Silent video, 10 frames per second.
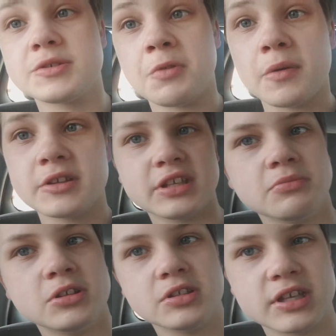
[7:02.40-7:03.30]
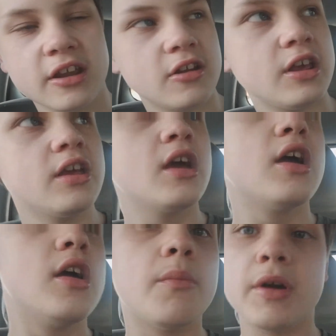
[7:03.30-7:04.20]
probably gonna take me to security.
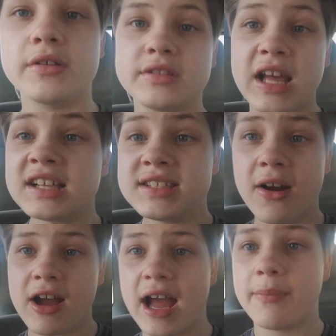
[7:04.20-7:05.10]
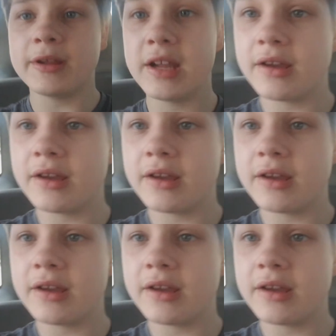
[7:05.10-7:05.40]
But that's not what happened.